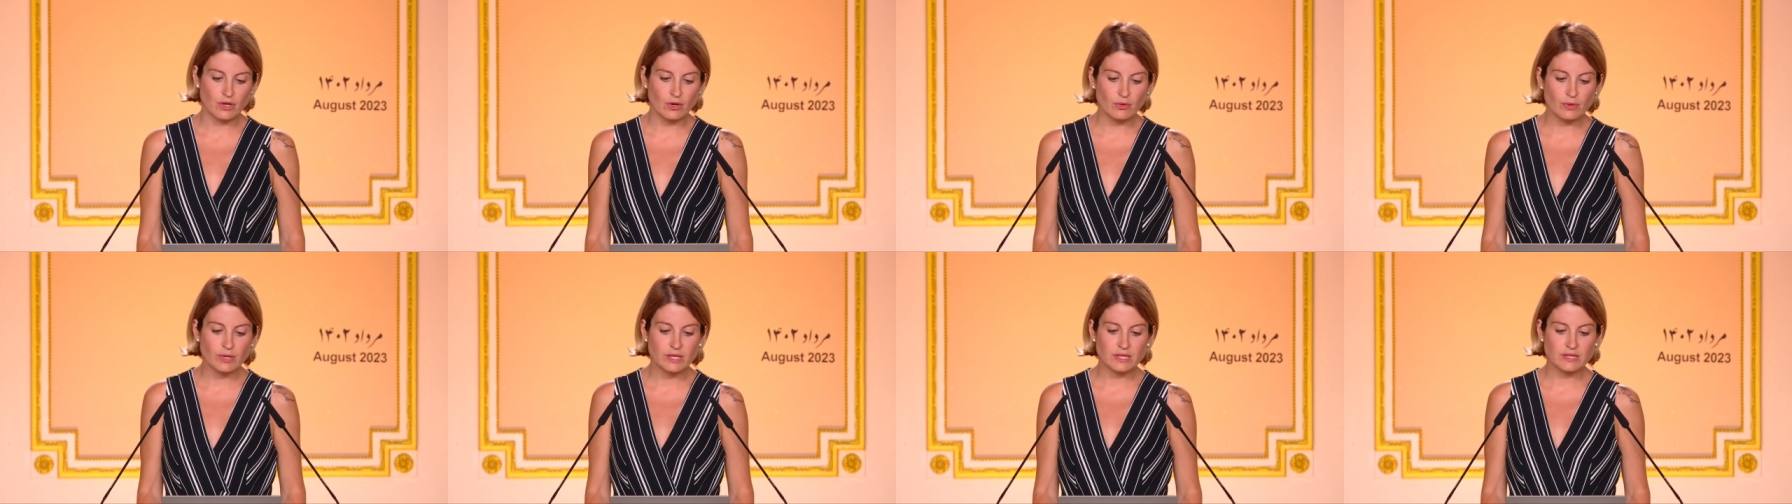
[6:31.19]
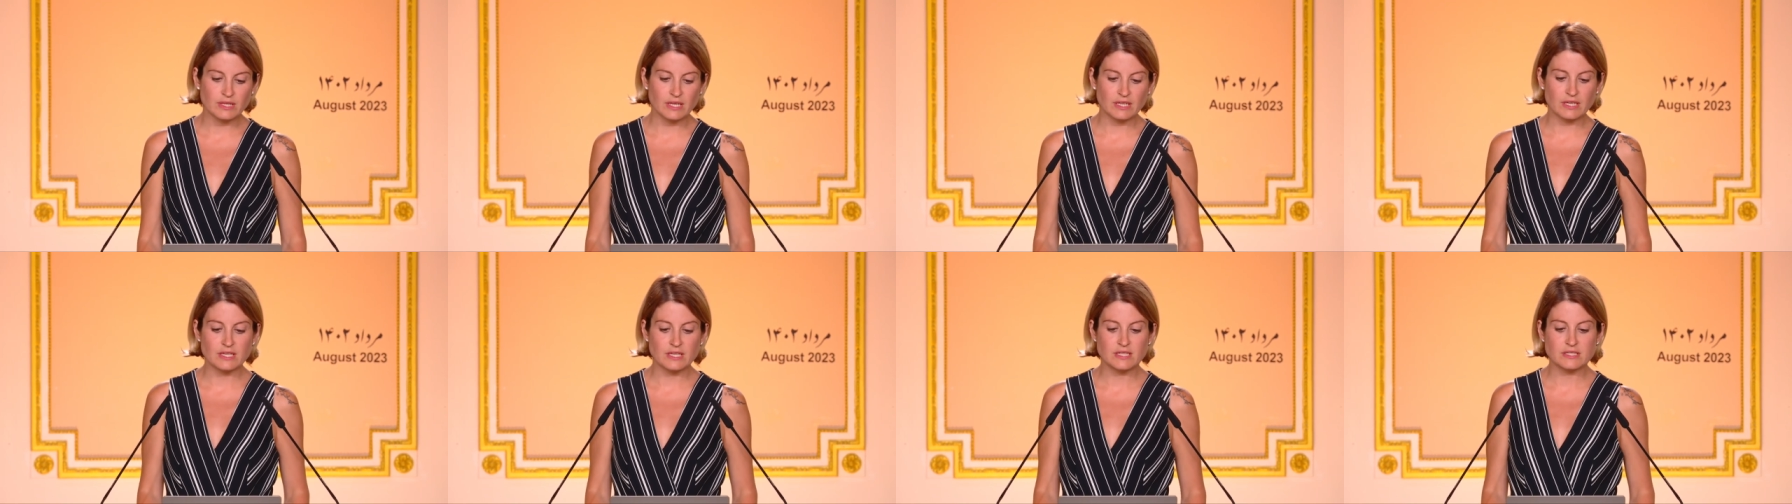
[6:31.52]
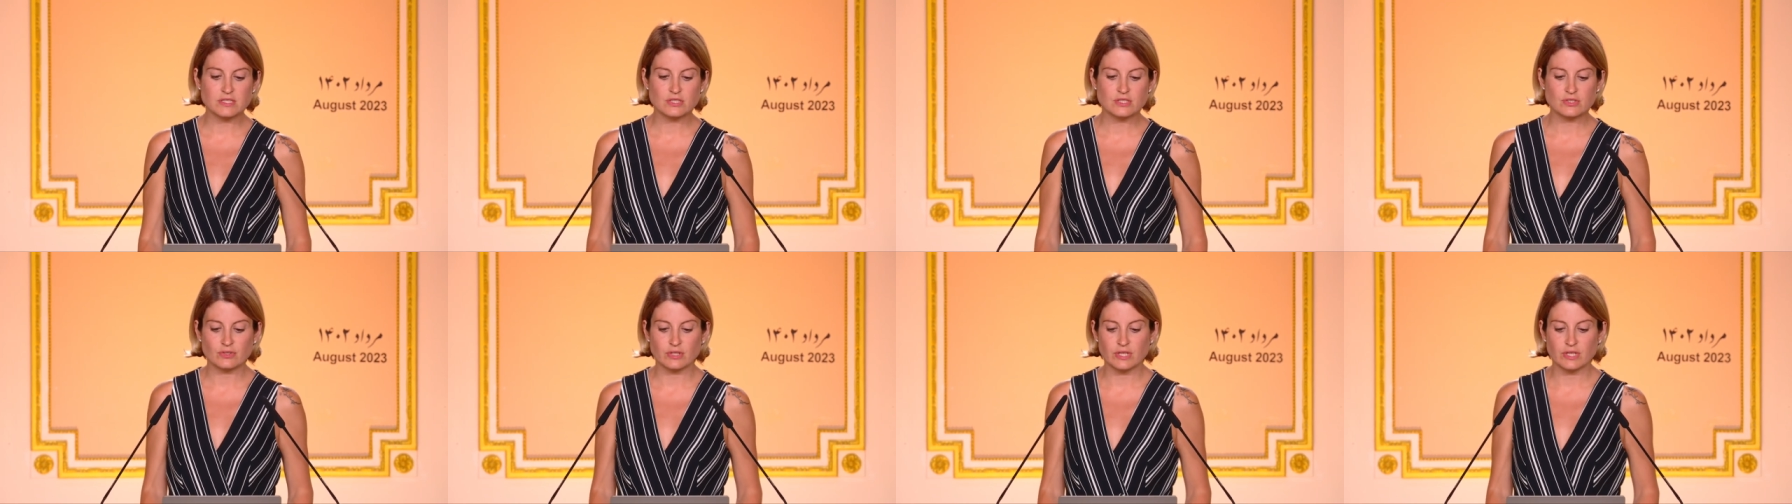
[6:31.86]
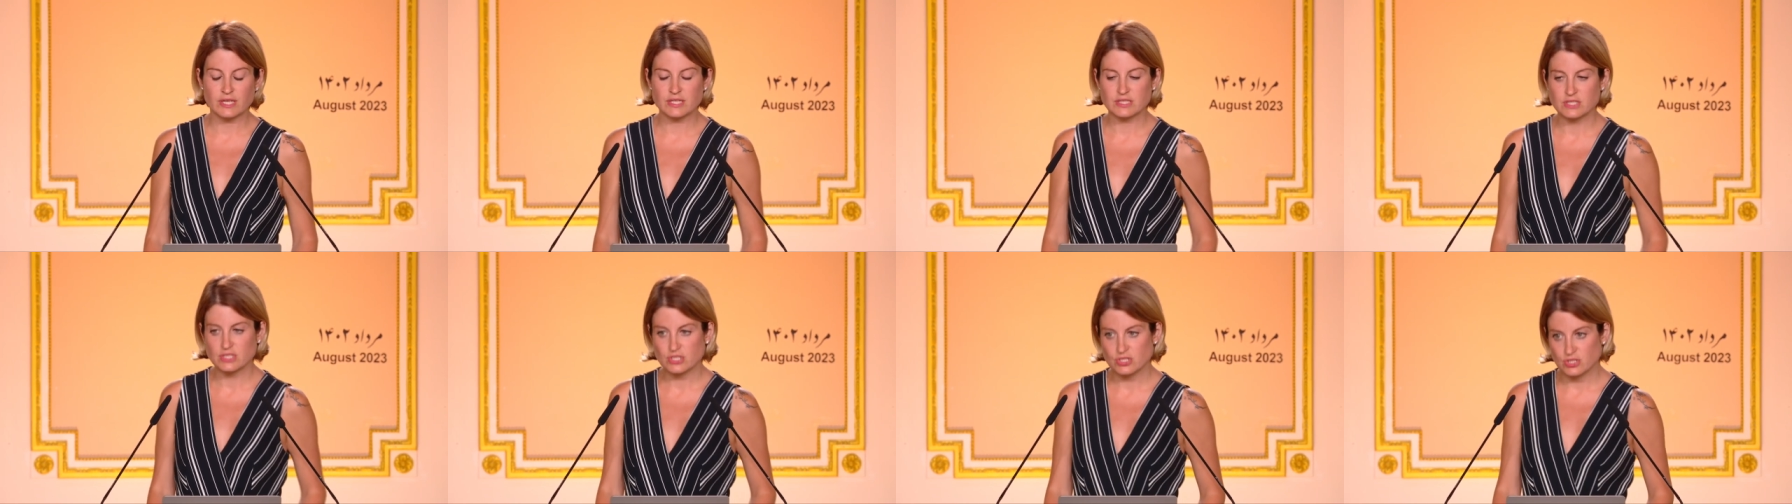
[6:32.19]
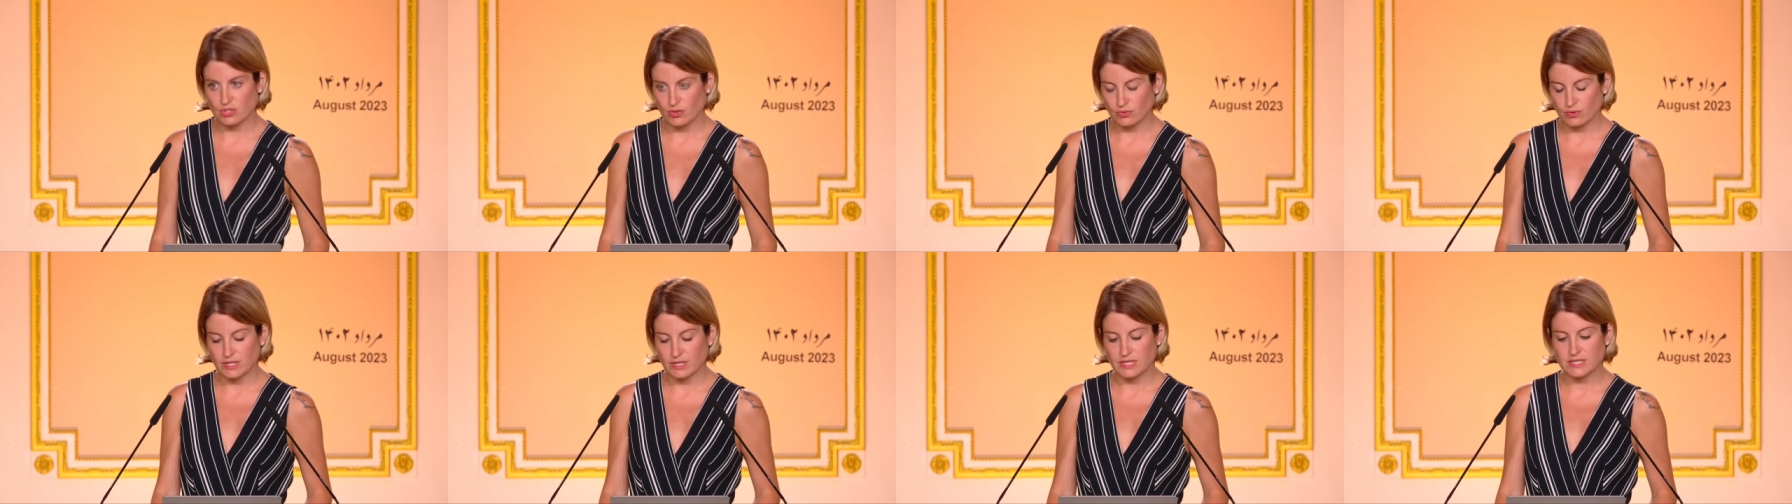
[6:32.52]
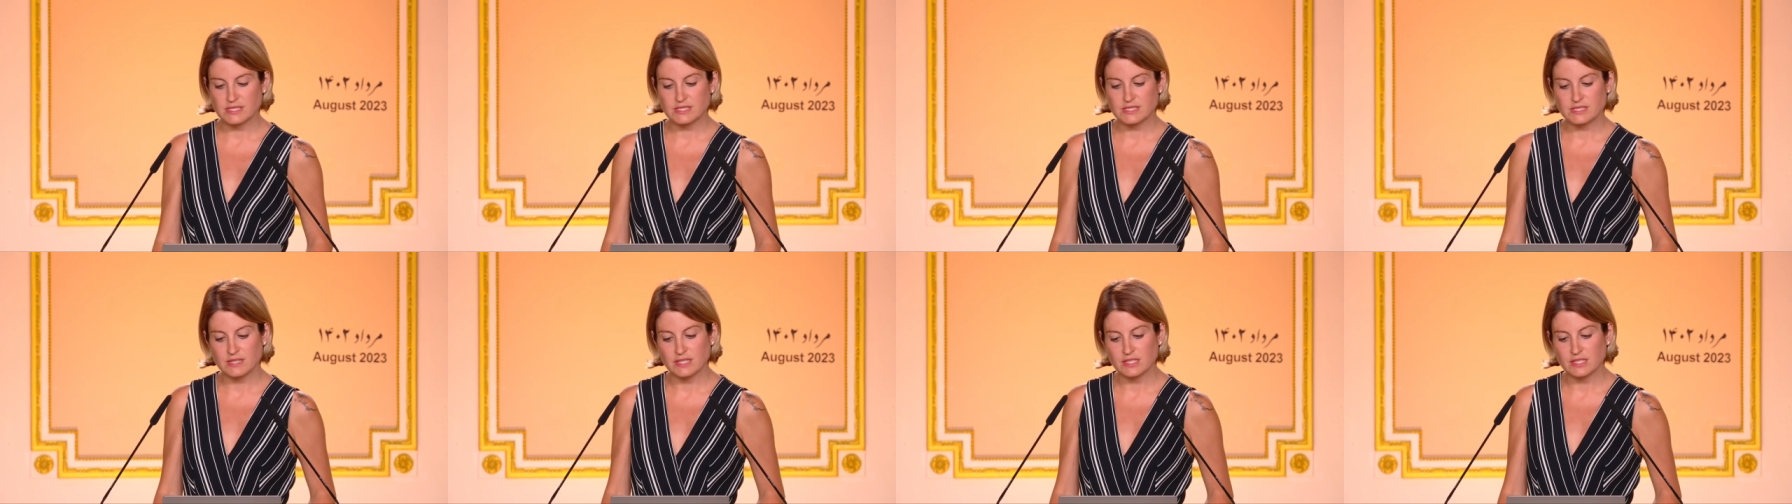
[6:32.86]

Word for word: knowing that history has shown us